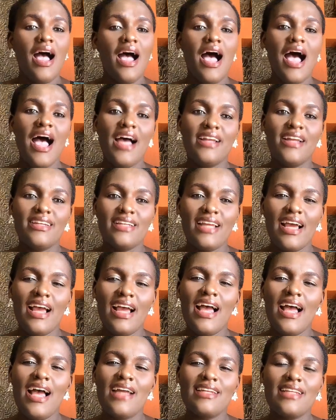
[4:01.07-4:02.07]
And
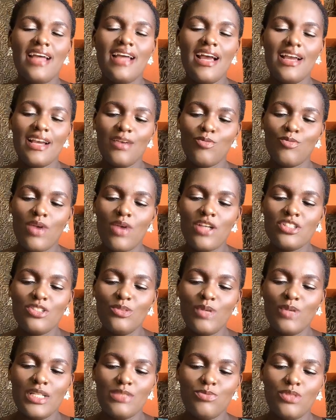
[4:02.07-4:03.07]
actually,
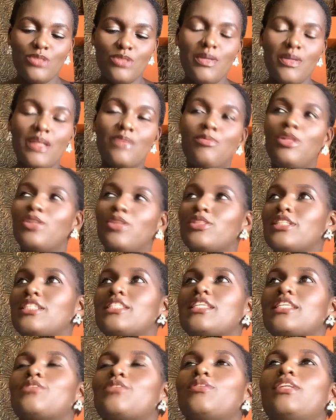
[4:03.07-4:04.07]
what will make long
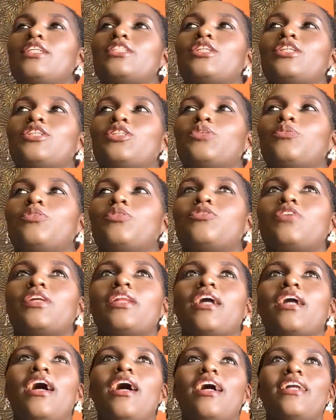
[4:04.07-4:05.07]
distance relationship even
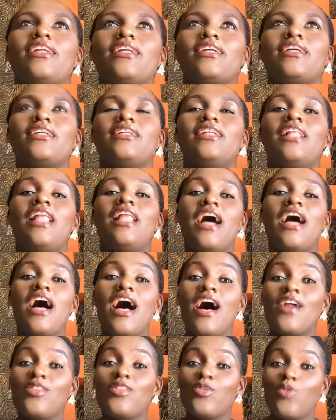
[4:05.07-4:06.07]
harder
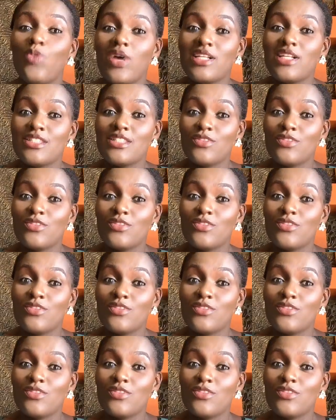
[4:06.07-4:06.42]
are the words.